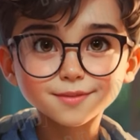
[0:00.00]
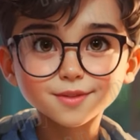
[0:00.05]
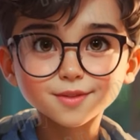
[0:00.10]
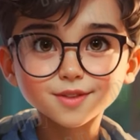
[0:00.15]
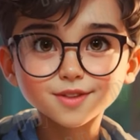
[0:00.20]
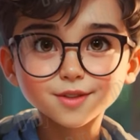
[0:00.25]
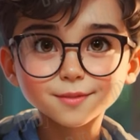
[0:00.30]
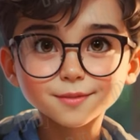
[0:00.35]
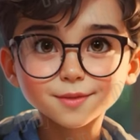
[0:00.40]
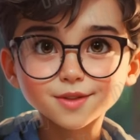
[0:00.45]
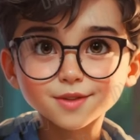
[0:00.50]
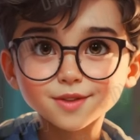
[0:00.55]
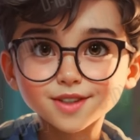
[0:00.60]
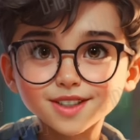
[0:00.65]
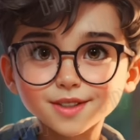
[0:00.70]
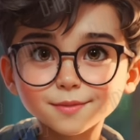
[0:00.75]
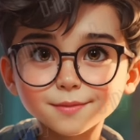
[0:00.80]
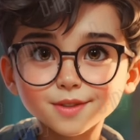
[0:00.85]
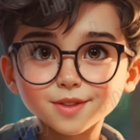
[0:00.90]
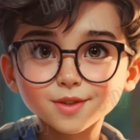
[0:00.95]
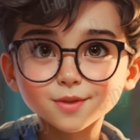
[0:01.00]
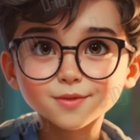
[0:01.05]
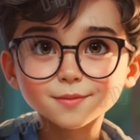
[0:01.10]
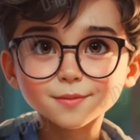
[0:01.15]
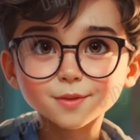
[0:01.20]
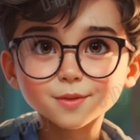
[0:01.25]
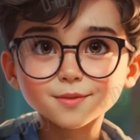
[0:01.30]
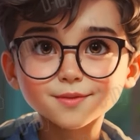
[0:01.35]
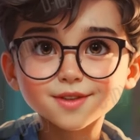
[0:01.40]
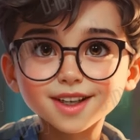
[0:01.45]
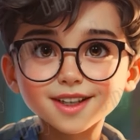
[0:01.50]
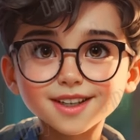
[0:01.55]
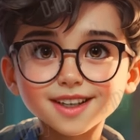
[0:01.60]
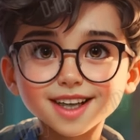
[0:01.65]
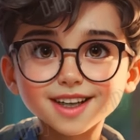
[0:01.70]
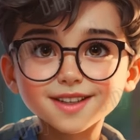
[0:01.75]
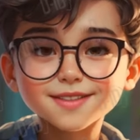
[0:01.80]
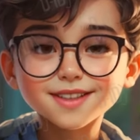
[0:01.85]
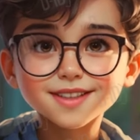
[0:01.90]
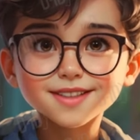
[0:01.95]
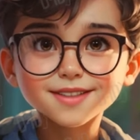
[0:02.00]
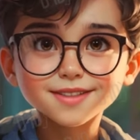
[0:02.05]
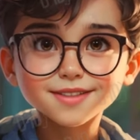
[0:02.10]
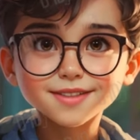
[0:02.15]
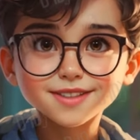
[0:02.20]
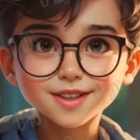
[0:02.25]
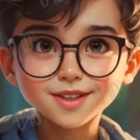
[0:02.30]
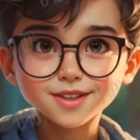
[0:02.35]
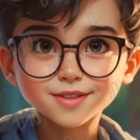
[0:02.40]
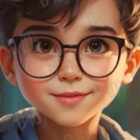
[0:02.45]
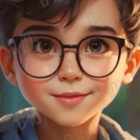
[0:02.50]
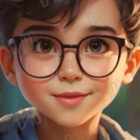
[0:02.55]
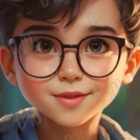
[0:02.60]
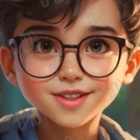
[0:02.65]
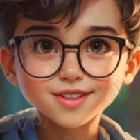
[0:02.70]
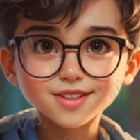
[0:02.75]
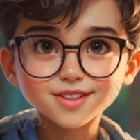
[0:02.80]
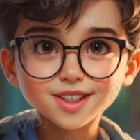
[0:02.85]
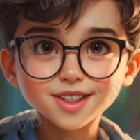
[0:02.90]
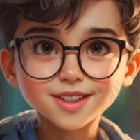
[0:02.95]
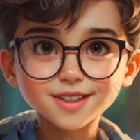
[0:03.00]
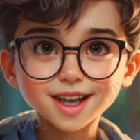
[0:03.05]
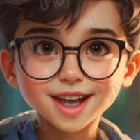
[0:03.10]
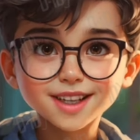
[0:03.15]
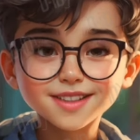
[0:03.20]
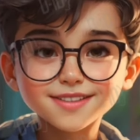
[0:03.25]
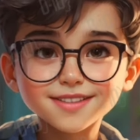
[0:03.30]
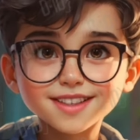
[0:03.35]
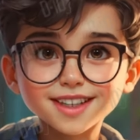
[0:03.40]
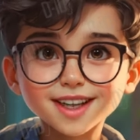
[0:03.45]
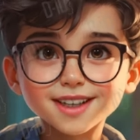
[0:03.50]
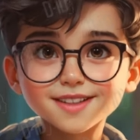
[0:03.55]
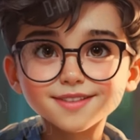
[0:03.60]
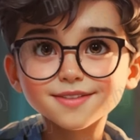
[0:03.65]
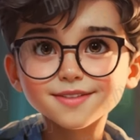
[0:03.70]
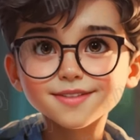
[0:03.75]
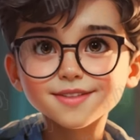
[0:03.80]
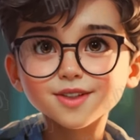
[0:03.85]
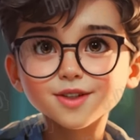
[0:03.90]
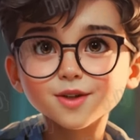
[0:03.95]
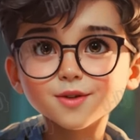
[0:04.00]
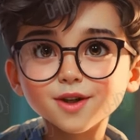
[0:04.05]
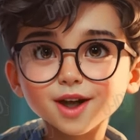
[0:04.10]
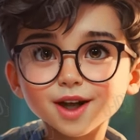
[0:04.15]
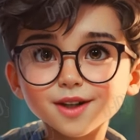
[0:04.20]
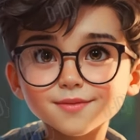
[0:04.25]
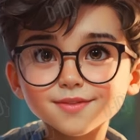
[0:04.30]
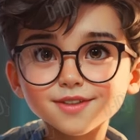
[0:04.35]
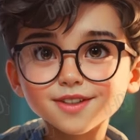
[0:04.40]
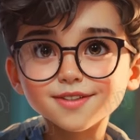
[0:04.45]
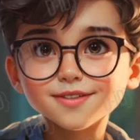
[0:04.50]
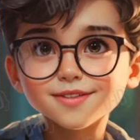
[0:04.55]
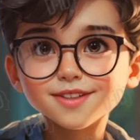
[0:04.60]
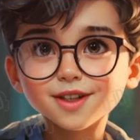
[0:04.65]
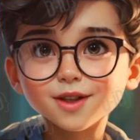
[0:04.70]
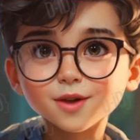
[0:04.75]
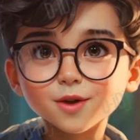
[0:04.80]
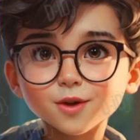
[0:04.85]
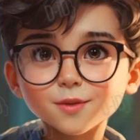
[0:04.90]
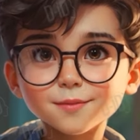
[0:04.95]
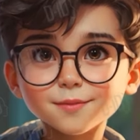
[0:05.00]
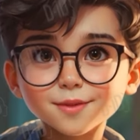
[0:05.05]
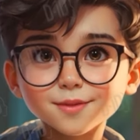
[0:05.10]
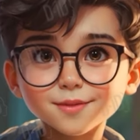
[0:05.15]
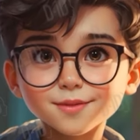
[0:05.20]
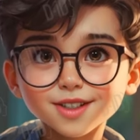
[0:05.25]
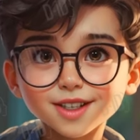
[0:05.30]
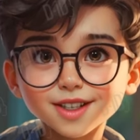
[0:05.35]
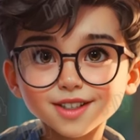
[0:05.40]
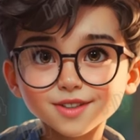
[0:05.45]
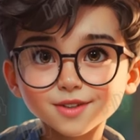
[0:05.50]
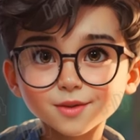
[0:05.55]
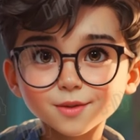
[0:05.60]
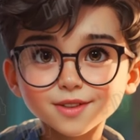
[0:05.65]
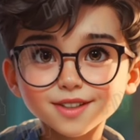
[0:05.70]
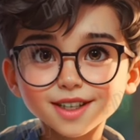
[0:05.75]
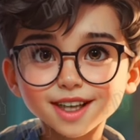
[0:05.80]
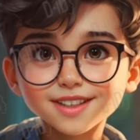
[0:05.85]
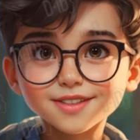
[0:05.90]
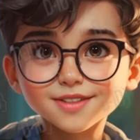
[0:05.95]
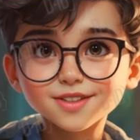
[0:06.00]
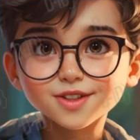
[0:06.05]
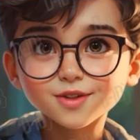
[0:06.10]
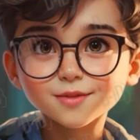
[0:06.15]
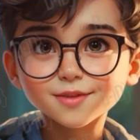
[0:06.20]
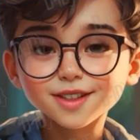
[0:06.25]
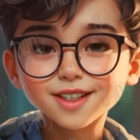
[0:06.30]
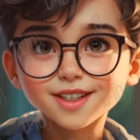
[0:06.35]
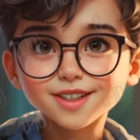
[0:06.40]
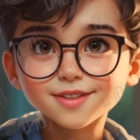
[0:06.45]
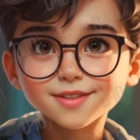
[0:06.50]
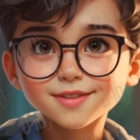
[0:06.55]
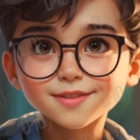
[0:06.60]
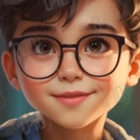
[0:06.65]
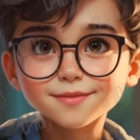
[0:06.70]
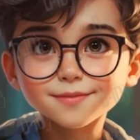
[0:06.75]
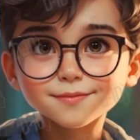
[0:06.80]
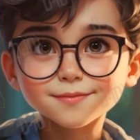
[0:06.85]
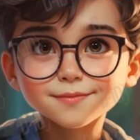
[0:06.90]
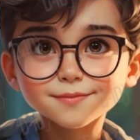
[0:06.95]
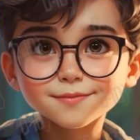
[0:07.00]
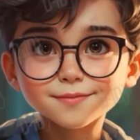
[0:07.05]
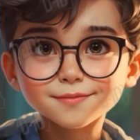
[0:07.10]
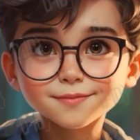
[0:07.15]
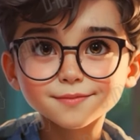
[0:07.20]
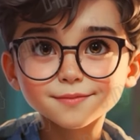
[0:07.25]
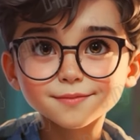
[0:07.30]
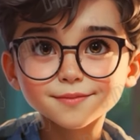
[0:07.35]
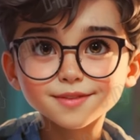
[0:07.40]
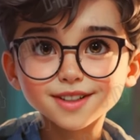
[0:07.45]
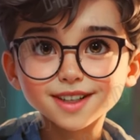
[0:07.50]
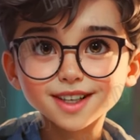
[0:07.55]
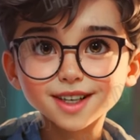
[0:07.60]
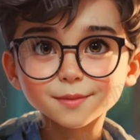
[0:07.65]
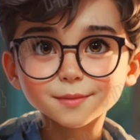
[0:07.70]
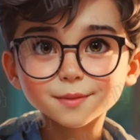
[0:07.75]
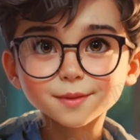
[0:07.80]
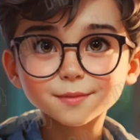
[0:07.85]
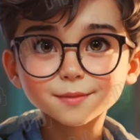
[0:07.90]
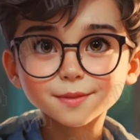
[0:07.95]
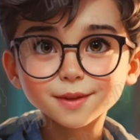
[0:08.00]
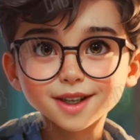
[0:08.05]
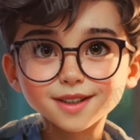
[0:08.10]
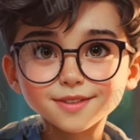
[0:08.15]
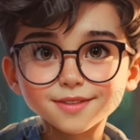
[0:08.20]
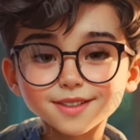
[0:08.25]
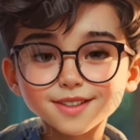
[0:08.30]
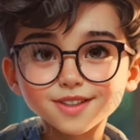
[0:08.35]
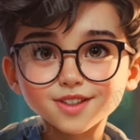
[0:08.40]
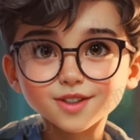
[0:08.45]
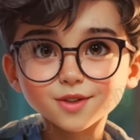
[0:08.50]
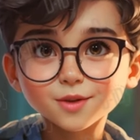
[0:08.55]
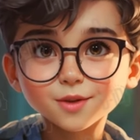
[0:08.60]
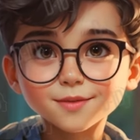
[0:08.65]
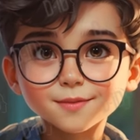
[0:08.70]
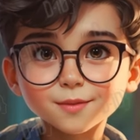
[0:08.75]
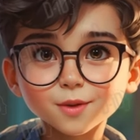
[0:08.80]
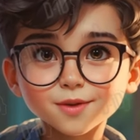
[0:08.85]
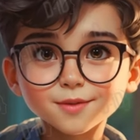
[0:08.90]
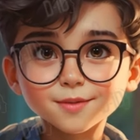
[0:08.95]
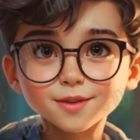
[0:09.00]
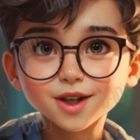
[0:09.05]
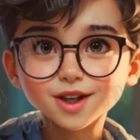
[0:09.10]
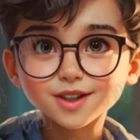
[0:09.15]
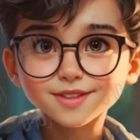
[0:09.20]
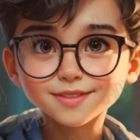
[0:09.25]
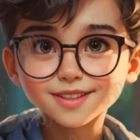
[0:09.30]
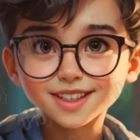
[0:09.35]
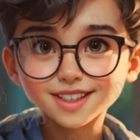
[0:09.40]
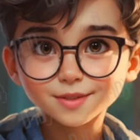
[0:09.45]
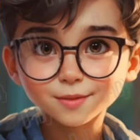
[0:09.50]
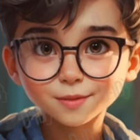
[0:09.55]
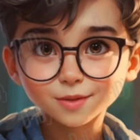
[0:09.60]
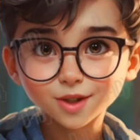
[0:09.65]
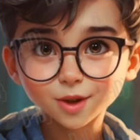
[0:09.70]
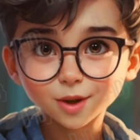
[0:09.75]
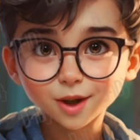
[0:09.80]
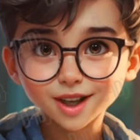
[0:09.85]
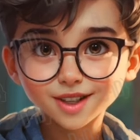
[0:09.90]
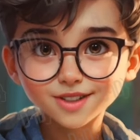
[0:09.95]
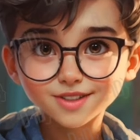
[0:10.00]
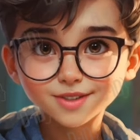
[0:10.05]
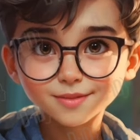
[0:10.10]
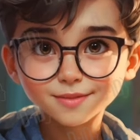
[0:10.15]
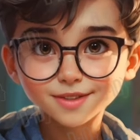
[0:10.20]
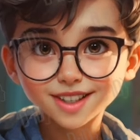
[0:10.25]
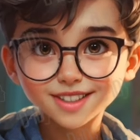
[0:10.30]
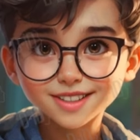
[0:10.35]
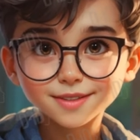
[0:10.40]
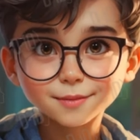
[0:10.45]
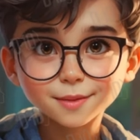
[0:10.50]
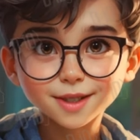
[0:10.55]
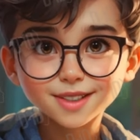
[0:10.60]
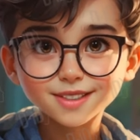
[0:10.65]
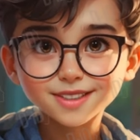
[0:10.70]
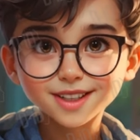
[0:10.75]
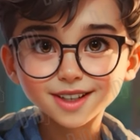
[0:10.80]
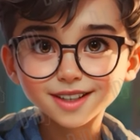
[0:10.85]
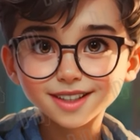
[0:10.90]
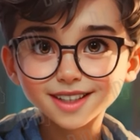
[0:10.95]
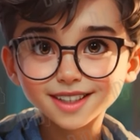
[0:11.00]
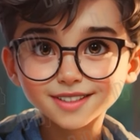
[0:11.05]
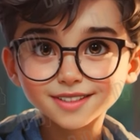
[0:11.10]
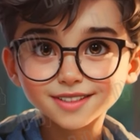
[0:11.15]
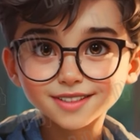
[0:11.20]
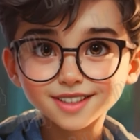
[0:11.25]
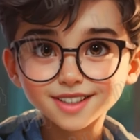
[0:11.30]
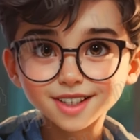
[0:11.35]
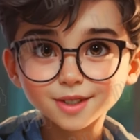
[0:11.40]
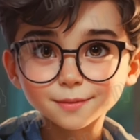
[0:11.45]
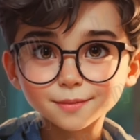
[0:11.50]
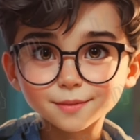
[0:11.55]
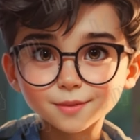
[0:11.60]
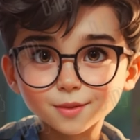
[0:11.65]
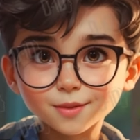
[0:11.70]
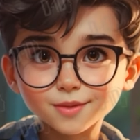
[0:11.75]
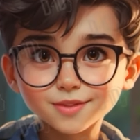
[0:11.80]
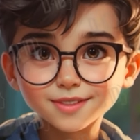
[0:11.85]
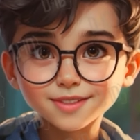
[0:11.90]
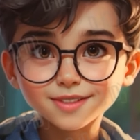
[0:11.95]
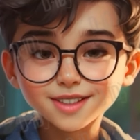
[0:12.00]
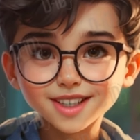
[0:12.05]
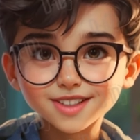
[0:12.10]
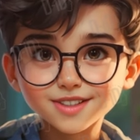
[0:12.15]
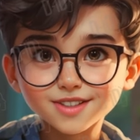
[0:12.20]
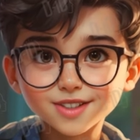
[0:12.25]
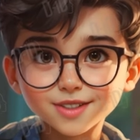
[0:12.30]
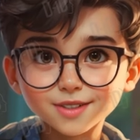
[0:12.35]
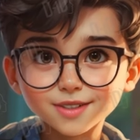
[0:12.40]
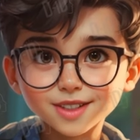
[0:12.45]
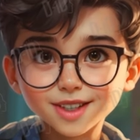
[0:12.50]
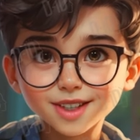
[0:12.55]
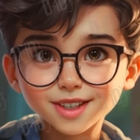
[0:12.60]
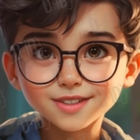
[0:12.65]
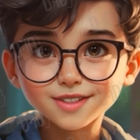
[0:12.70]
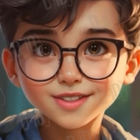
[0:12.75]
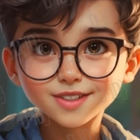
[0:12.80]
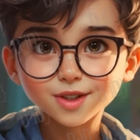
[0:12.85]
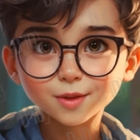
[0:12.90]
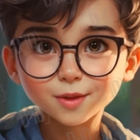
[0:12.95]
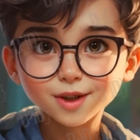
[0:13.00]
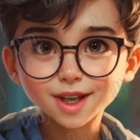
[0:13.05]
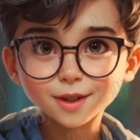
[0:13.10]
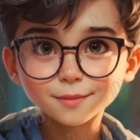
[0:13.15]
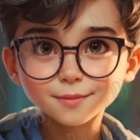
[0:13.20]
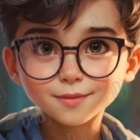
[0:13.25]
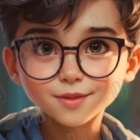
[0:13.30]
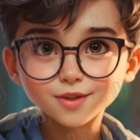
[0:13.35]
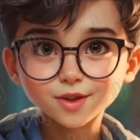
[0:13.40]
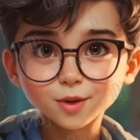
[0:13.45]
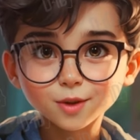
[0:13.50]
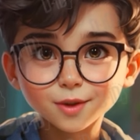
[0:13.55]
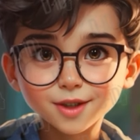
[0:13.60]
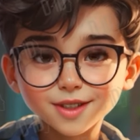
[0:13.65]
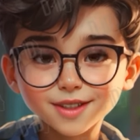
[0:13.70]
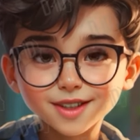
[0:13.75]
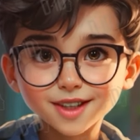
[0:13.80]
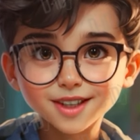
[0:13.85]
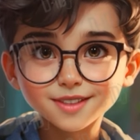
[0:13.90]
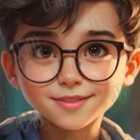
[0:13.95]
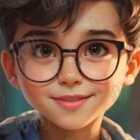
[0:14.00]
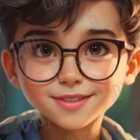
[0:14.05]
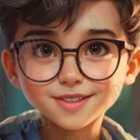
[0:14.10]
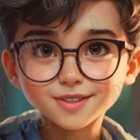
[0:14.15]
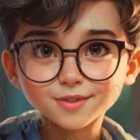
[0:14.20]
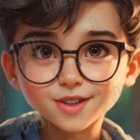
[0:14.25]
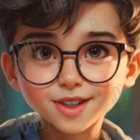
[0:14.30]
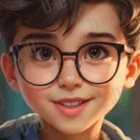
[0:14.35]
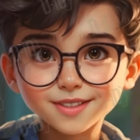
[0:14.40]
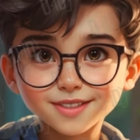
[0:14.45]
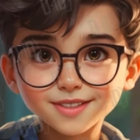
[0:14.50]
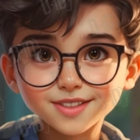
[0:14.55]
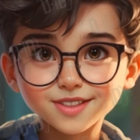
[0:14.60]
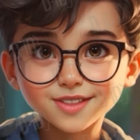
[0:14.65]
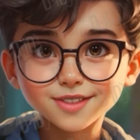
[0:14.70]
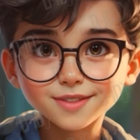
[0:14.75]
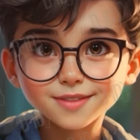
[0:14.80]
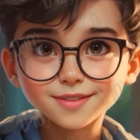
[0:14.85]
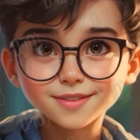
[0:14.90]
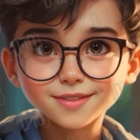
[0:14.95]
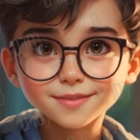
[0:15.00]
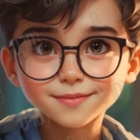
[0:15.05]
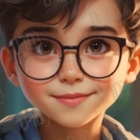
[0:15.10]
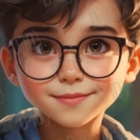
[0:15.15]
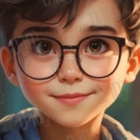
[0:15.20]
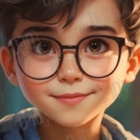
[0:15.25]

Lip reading: Trim your clips to remove any unnecessary footage and add text, graphics, or music to enhance your video. Keep in mind that short-form content requires fast-paced editing to keep viewers' attention, so aim for quick cuts and transitions.